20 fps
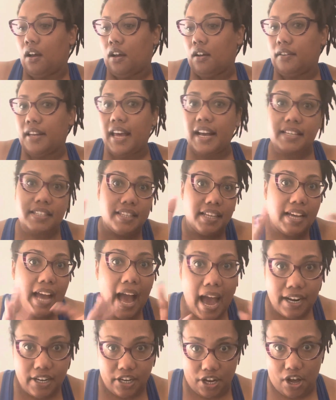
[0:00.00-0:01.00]
Next thing
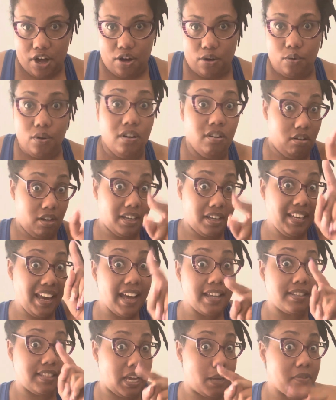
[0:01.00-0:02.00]
I know, again,
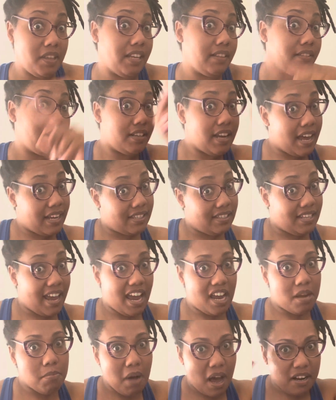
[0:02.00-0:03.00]
same thing. The next
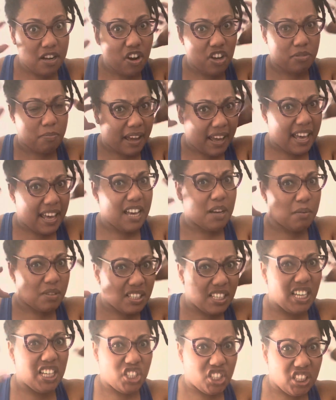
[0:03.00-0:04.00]
day, my head was
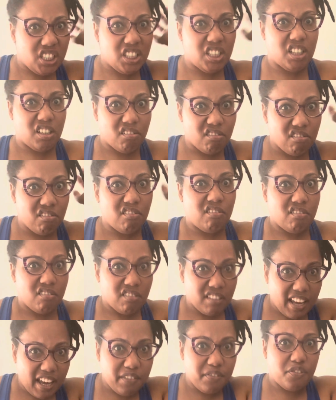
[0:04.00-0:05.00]
itchy
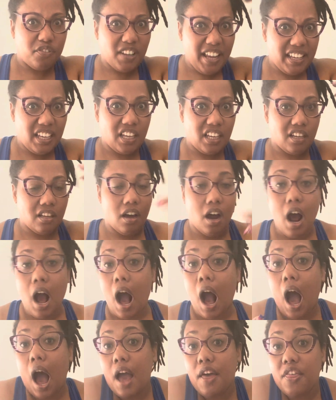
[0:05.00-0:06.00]
and flaky.
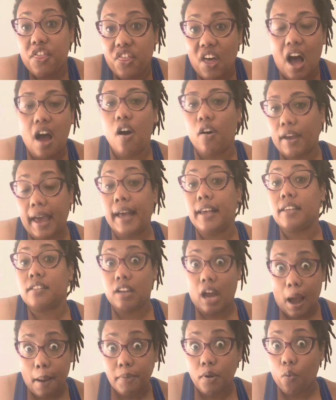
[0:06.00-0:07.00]
I thought, okay, it's
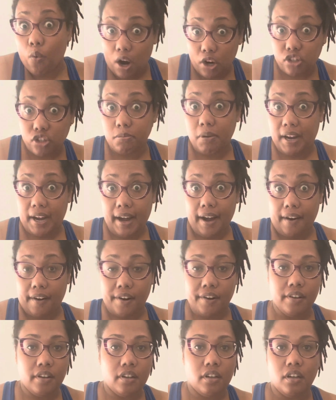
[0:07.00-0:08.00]
time to wash my
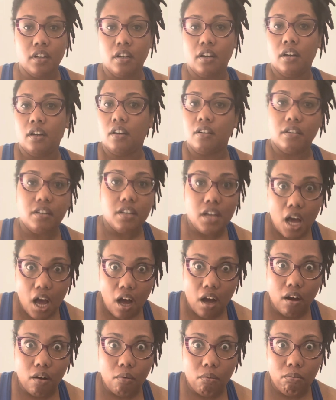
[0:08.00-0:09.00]
hair.
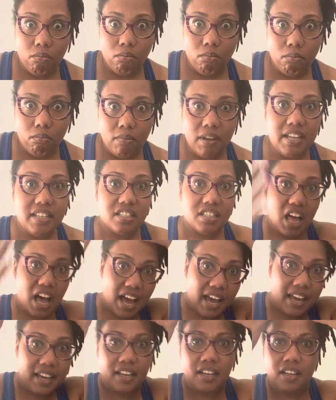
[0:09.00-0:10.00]
No, it's
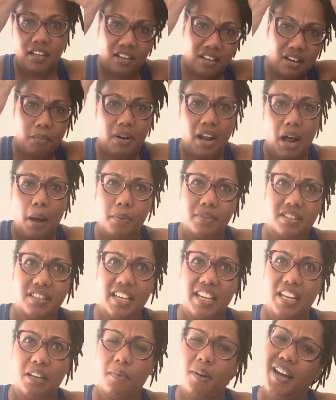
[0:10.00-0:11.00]
like, but I was
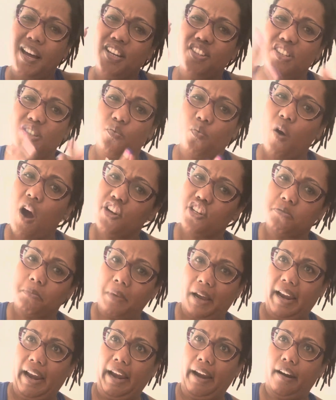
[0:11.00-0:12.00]
thinking, why just wash my
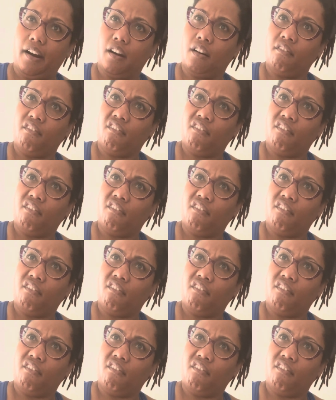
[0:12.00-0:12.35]
hair?